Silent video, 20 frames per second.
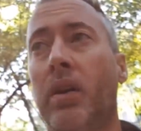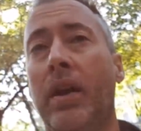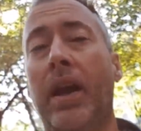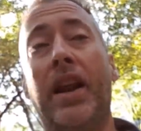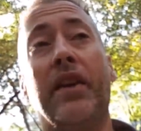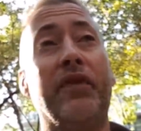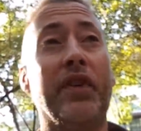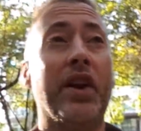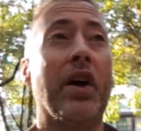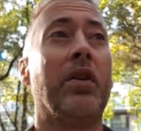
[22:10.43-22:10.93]
And
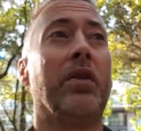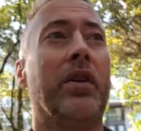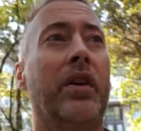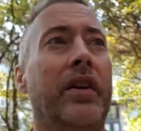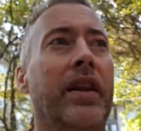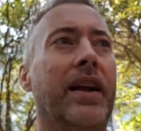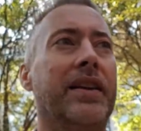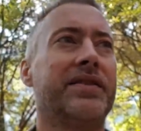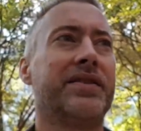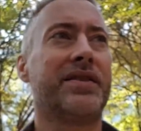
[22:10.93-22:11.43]
if you don't learn,
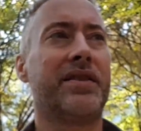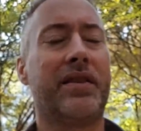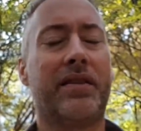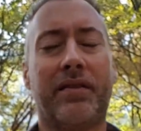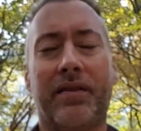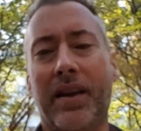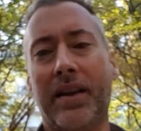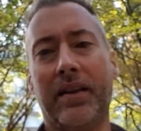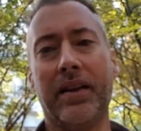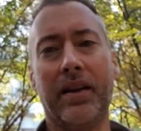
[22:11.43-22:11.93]
that's
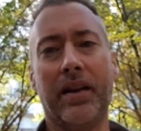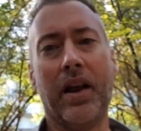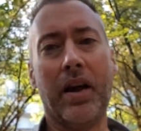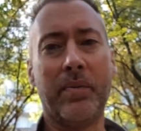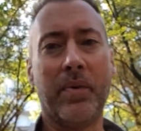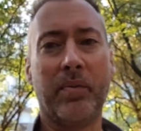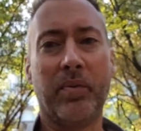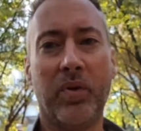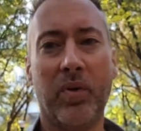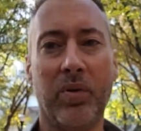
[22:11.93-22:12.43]
the thing that a lot of
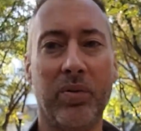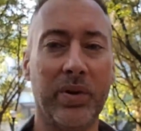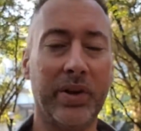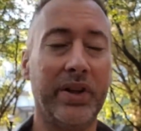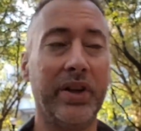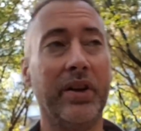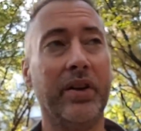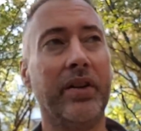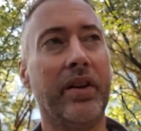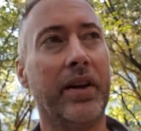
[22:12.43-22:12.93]
people will
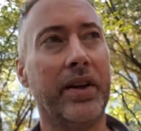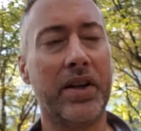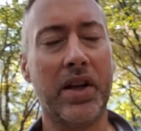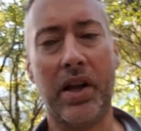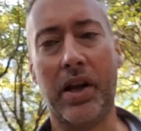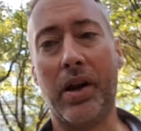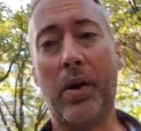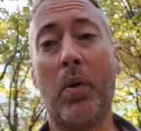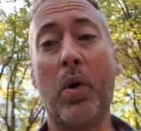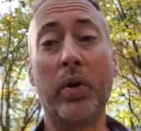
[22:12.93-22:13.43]
do.
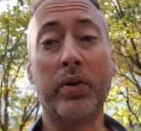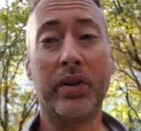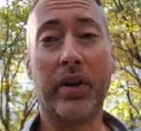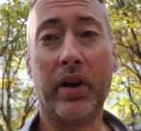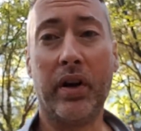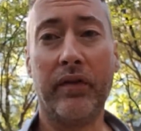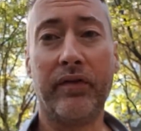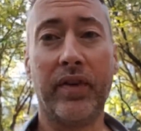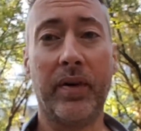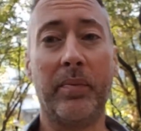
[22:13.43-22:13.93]
They won't
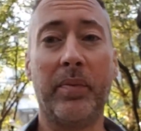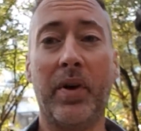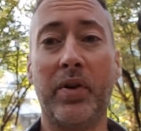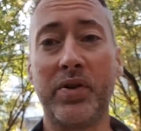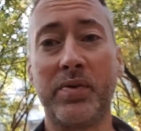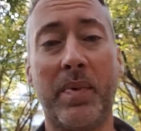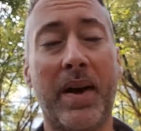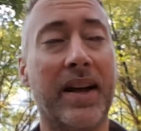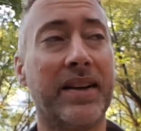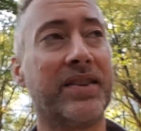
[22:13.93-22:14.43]
learn from
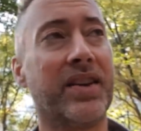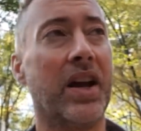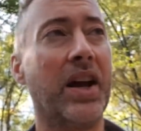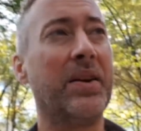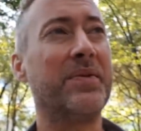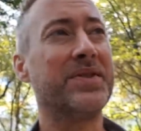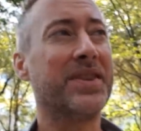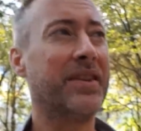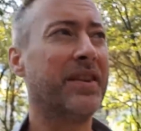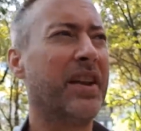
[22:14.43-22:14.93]
those bad
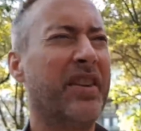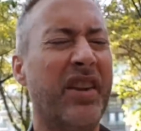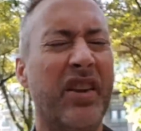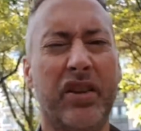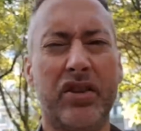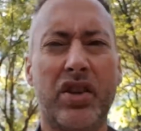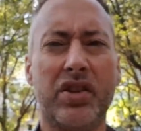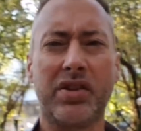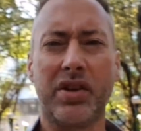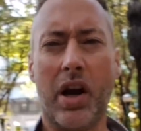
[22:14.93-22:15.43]
times, and then
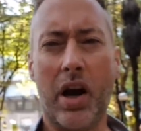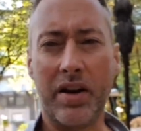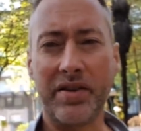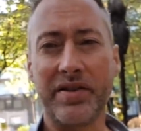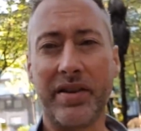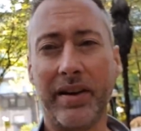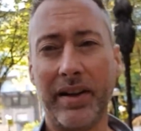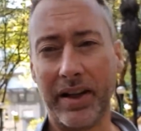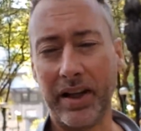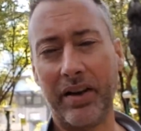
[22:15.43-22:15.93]
they'll just
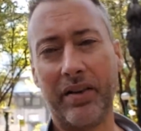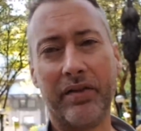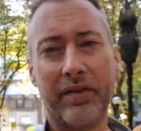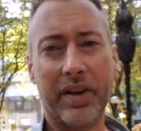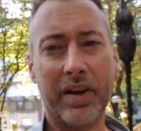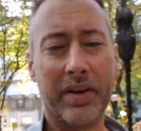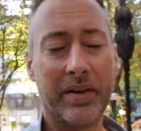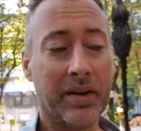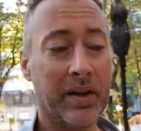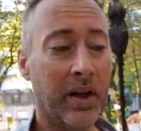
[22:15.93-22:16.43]
constantly live
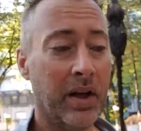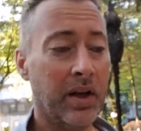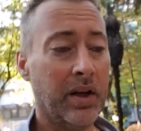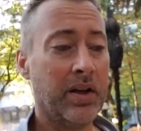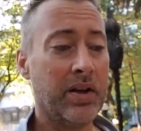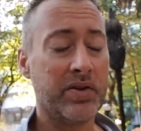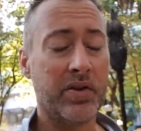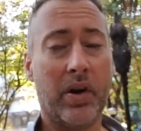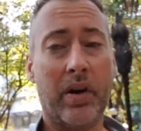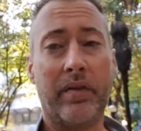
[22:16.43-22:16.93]
in
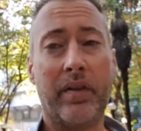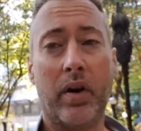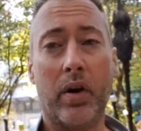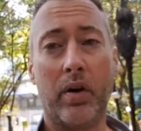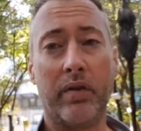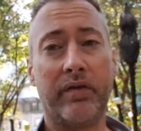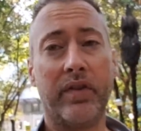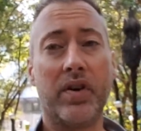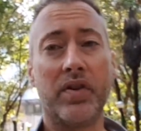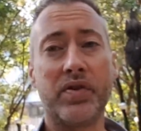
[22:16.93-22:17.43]
sort of their
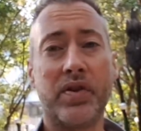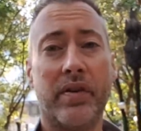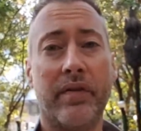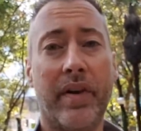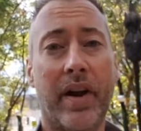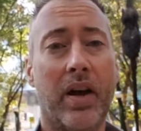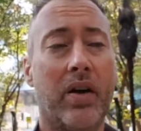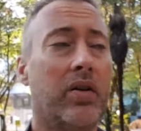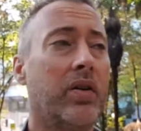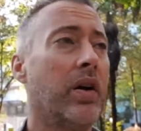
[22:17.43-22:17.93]
own version of
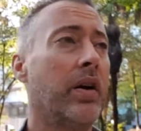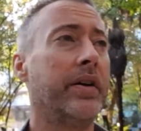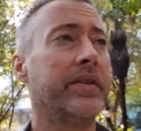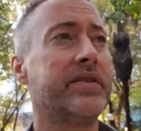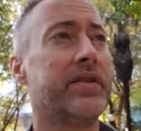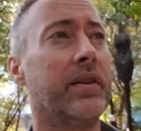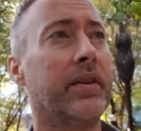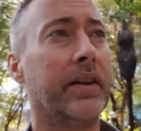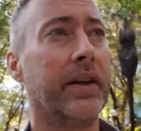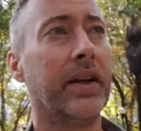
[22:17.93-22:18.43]
hell
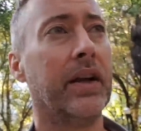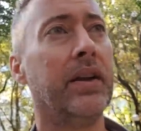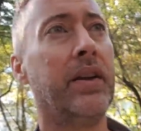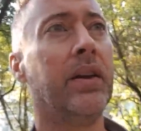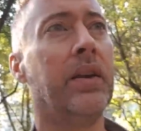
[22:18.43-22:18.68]
constantly.